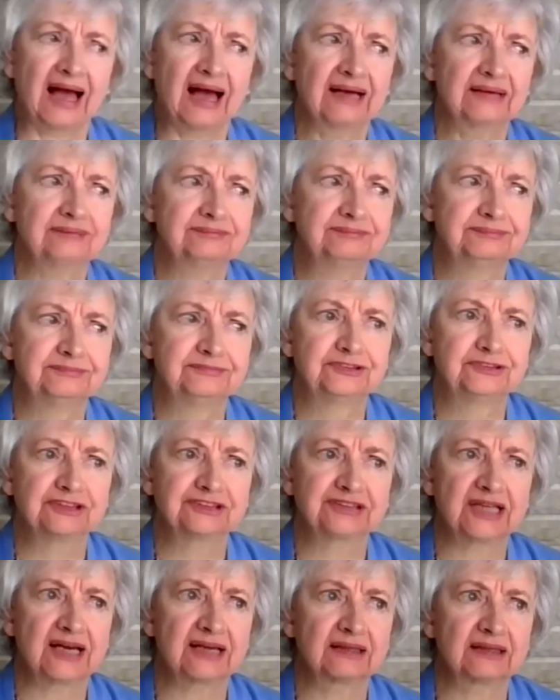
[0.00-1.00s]
I
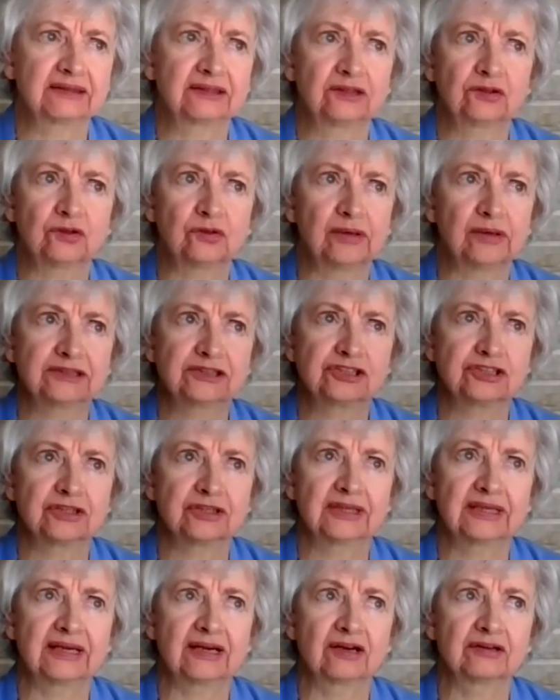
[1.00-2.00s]
just got a little
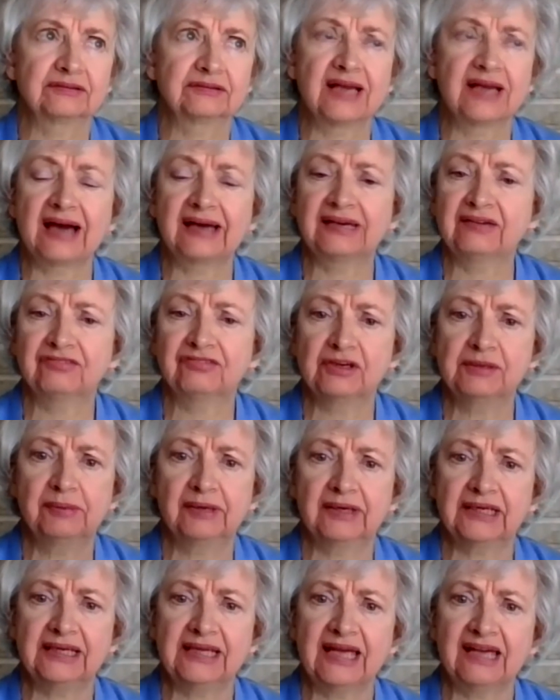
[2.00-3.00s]
question there. Not
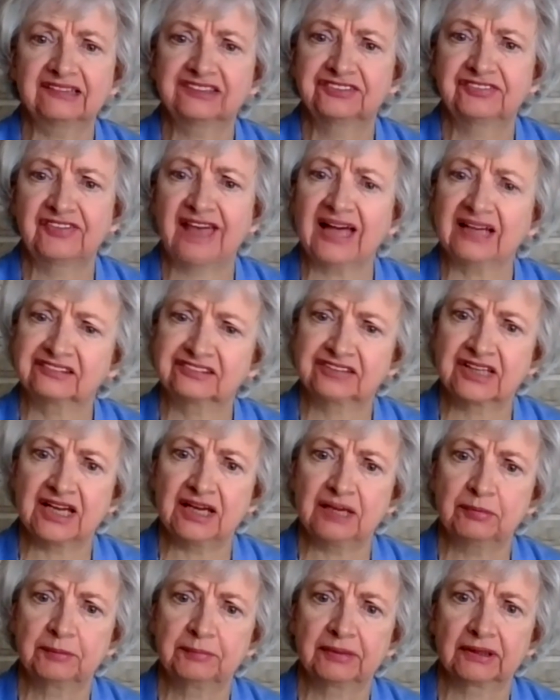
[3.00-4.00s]
everybody has fax
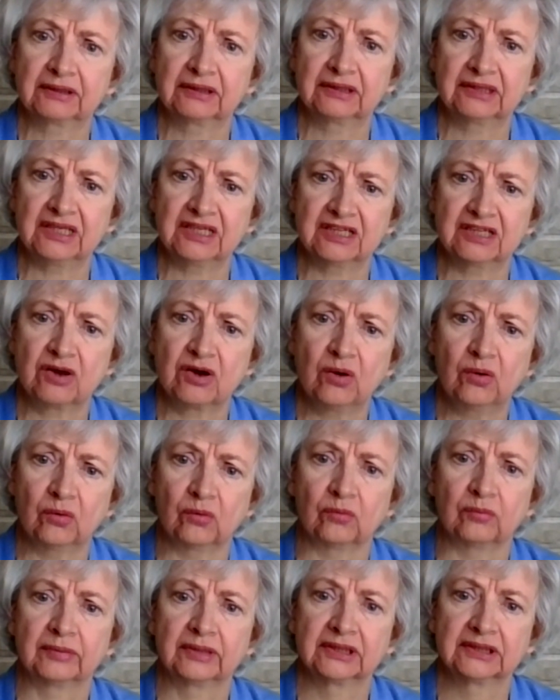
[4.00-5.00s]
capability at
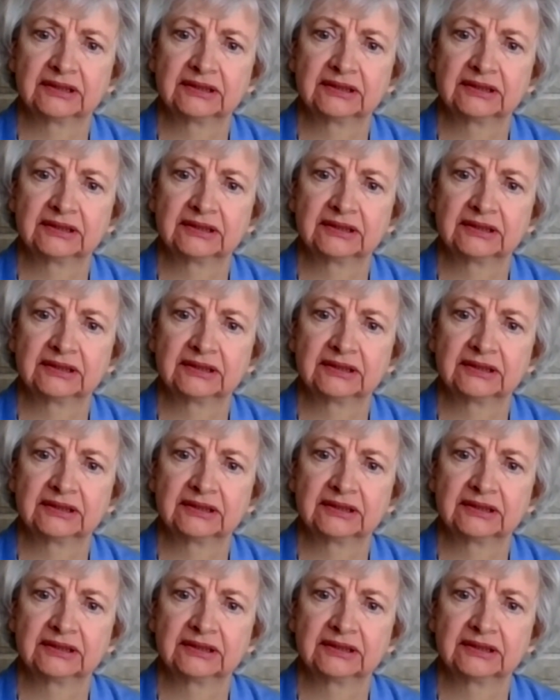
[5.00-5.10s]
home.